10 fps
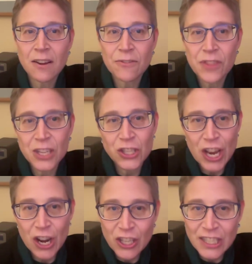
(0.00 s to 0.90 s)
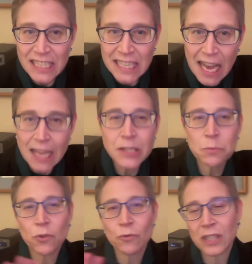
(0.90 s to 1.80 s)
of the
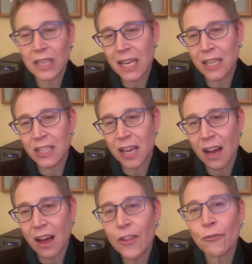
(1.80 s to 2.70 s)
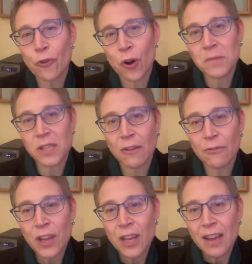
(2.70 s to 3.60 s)
JRCS were related to other forms
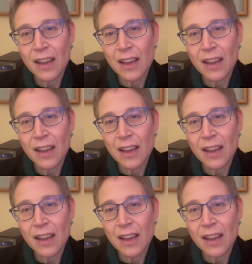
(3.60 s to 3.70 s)
of